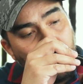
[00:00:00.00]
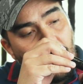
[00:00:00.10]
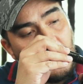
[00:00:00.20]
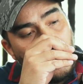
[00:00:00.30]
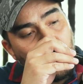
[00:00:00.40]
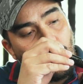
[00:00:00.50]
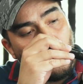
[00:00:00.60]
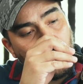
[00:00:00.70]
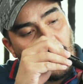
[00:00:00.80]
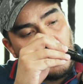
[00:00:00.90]
lens
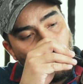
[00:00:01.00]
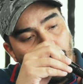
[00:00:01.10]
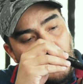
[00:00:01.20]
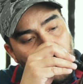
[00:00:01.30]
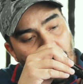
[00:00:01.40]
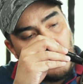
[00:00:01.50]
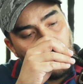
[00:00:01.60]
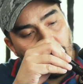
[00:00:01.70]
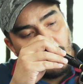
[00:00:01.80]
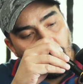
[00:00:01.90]
contacts over here.
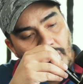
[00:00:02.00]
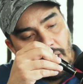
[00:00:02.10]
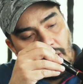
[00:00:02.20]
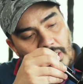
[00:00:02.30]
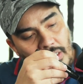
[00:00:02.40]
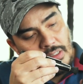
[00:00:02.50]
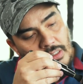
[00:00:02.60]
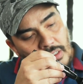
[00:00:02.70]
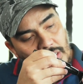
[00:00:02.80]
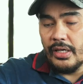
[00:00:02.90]
Okay,
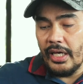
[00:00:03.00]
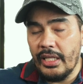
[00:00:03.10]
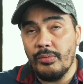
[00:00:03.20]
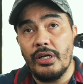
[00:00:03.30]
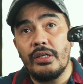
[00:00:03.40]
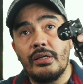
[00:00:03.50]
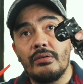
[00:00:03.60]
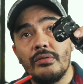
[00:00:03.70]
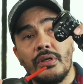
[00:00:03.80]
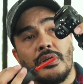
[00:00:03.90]
and I'm gonna
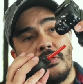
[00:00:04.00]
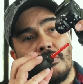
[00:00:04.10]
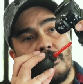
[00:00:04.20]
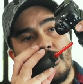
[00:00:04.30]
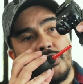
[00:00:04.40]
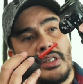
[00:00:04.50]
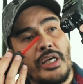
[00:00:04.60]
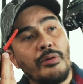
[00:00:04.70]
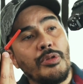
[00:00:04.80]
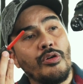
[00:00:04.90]
use an
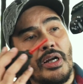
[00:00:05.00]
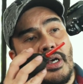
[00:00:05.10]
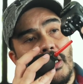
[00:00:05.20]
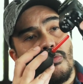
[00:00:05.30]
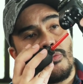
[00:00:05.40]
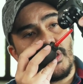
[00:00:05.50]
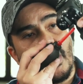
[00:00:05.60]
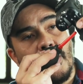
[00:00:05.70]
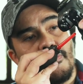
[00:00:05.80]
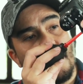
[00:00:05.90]
air blower again one more
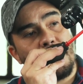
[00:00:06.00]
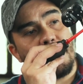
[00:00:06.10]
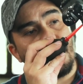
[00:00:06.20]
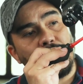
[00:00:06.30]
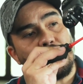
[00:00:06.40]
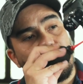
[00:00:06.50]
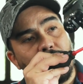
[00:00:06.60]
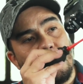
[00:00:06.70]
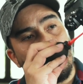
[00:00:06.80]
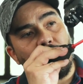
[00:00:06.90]
time.
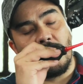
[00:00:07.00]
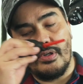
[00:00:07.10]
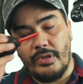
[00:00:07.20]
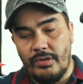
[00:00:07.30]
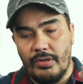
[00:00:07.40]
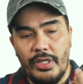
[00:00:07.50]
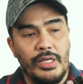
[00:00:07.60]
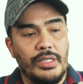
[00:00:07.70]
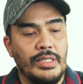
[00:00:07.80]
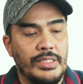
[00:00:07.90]

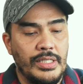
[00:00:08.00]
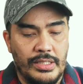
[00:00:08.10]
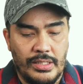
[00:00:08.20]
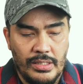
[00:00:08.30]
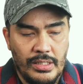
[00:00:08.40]
Okay, that's it.